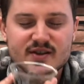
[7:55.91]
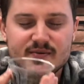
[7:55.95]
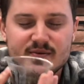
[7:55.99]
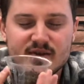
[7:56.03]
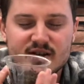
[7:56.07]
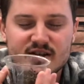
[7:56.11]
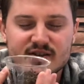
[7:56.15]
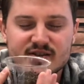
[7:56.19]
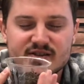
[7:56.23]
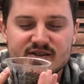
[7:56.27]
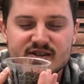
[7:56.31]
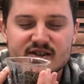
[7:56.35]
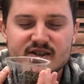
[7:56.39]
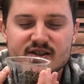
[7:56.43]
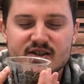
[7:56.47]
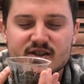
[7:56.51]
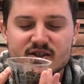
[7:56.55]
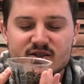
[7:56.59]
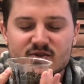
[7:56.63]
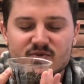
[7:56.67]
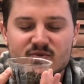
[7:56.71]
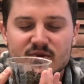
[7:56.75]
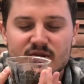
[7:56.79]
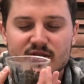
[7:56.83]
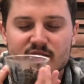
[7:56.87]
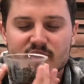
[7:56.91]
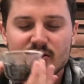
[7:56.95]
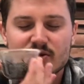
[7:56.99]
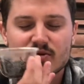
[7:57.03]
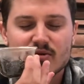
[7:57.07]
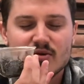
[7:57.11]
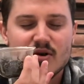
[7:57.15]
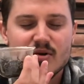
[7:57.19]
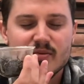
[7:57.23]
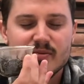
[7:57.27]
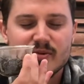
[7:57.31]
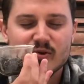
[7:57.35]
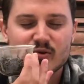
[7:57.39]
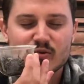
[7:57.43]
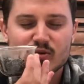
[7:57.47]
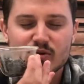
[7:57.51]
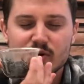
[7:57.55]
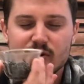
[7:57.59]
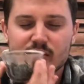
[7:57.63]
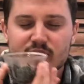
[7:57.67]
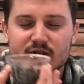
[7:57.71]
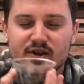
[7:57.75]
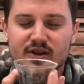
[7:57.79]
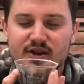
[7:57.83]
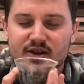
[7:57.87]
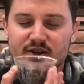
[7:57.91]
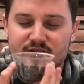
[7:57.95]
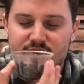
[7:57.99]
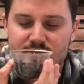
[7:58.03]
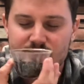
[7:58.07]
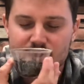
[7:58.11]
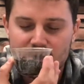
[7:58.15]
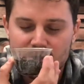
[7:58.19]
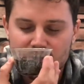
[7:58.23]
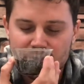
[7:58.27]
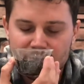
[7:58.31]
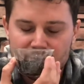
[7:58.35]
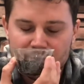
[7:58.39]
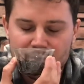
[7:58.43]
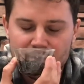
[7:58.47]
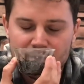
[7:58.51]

because this is when the aroma really gets off.